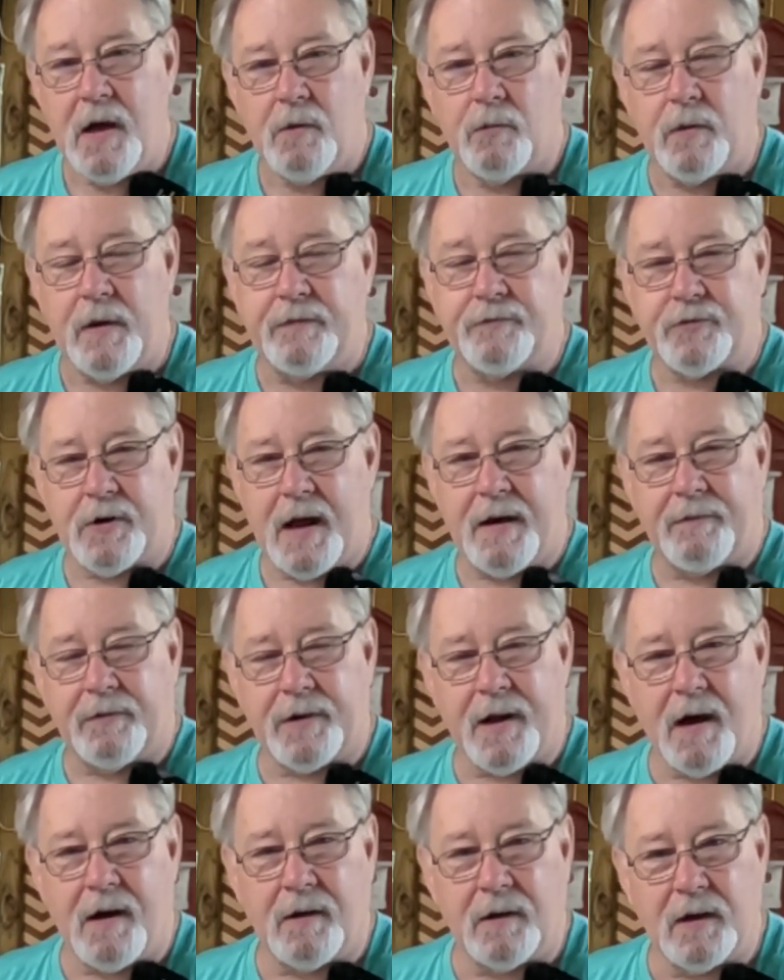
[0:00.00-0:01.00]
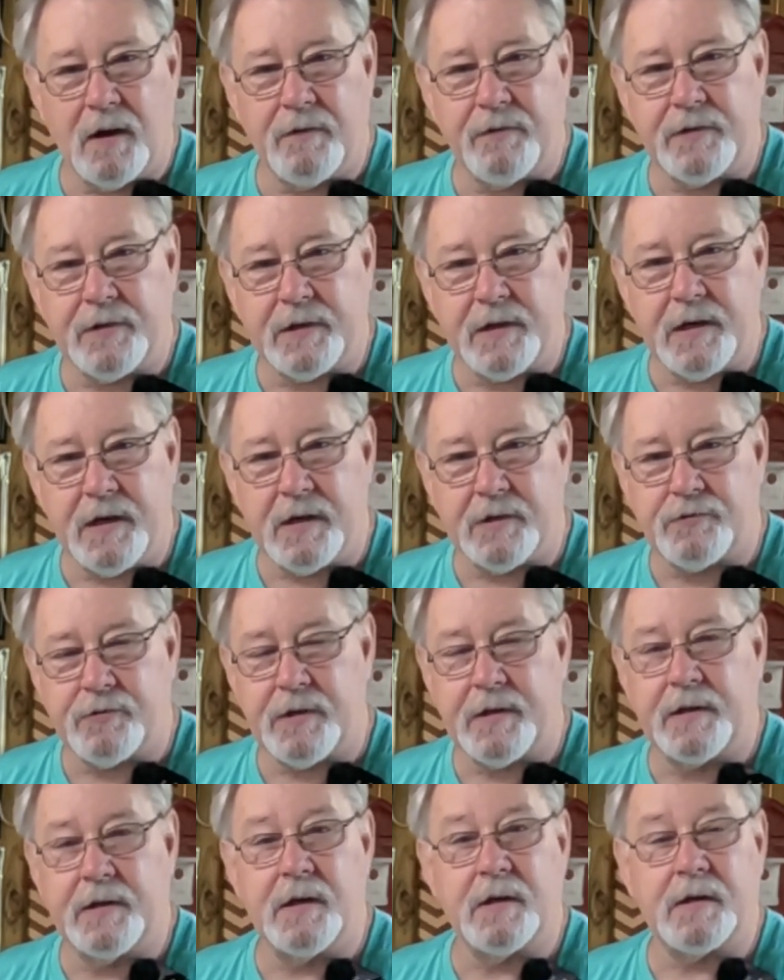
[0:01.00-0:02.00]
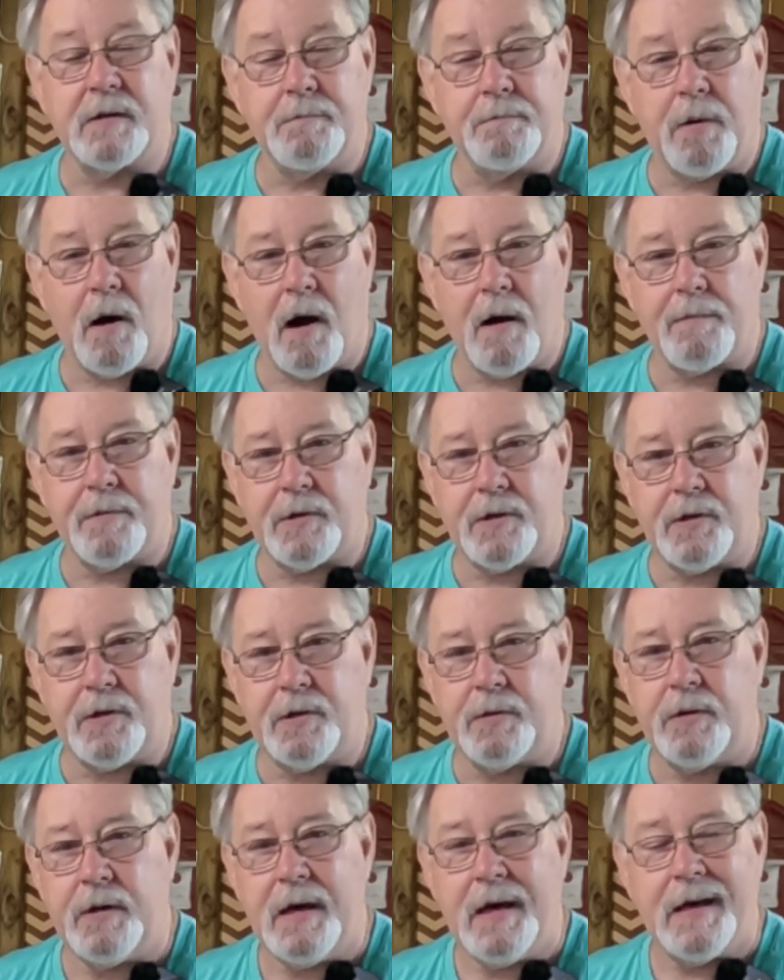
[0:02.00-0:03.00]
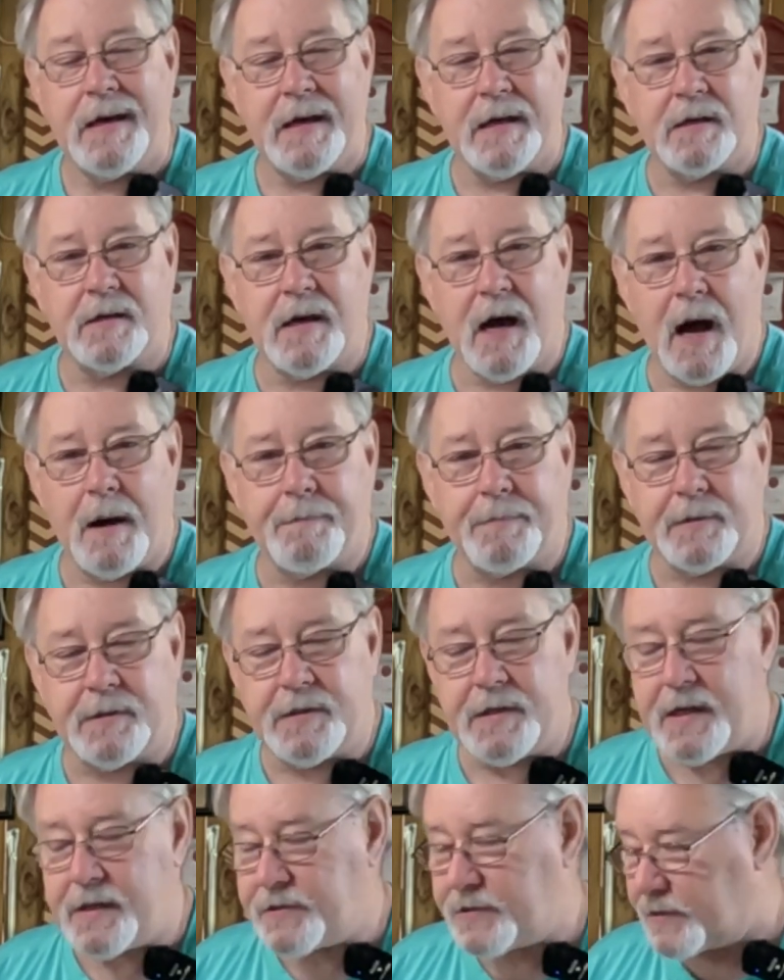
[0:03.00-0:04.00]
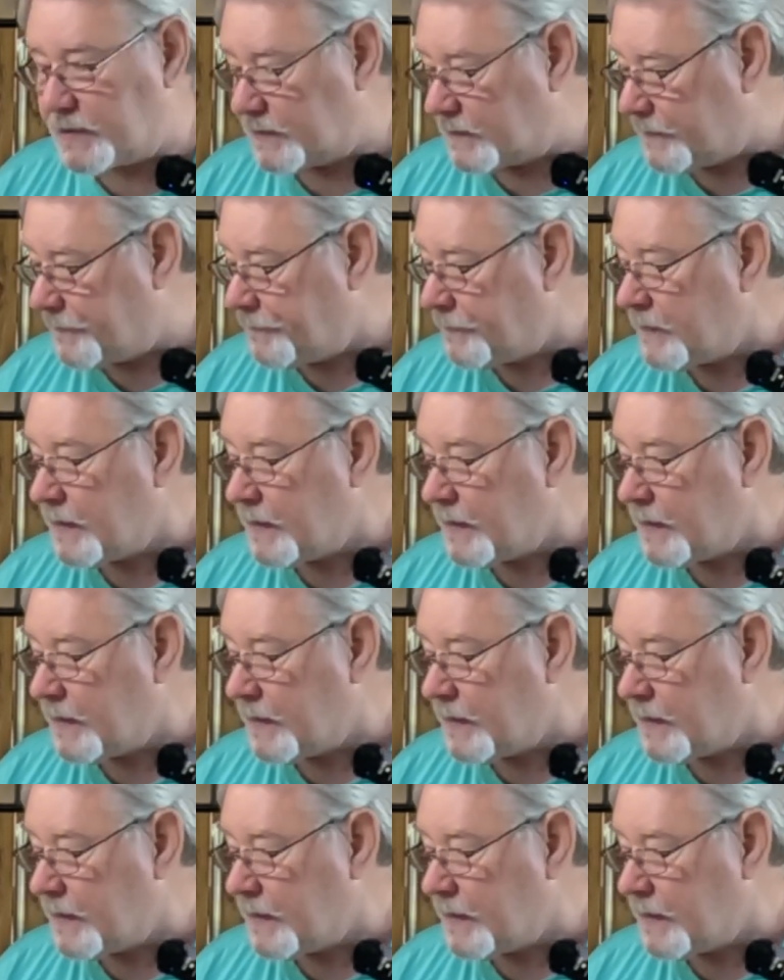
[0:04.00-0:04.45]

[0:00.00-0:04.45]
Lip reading: We've traveled all over the country cooking barbecue in competition.